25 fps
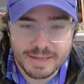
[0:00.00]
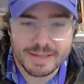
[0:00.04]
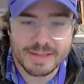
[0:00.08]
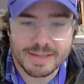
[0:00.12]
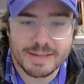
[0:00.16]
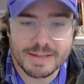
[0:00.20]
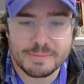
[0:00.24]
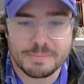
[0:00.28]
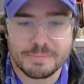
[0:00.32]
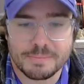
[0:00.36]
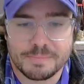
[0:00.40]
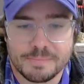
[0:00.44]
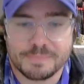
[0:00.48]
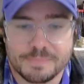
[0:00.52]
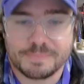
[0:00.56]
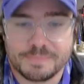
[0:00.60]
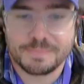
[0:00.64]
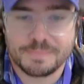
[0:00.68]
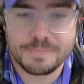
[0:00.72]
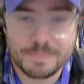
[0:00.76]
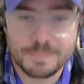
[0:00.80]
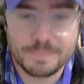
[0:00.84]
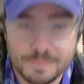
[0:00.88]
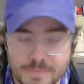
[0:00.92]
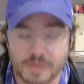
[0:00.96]
All
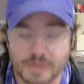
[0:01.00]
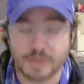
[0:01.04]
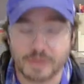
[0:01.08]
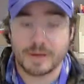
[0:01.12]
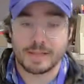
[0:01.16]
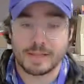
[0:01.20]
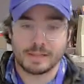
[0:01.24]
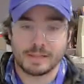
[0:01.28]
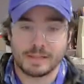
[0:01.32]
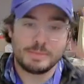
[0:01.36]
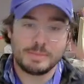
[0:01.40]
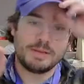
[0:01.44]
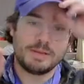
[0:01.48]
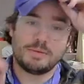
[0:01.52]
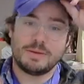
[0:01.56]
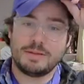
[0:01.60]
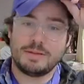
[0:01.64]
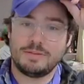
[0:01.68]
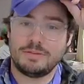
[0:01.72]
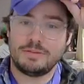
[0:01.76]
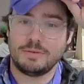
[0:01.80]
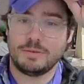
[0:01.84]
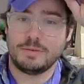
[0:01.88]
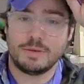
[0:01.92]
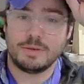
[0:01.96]
right, let me get
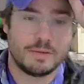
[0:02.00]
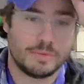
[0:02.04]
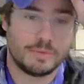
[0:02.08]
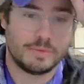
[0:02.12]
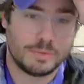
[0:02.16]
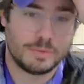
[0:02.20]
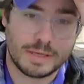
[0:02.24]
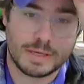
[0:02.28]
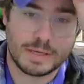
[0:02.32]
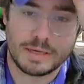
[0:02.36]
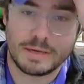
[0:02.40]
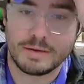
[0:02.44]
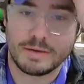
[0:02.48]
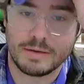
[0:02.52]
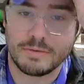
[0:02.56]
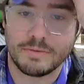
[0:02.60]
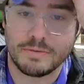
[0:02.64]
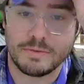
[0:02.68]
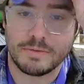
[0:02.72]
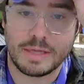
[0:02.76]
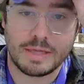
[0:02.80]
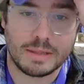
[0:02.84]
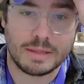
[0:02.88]
right to it because we have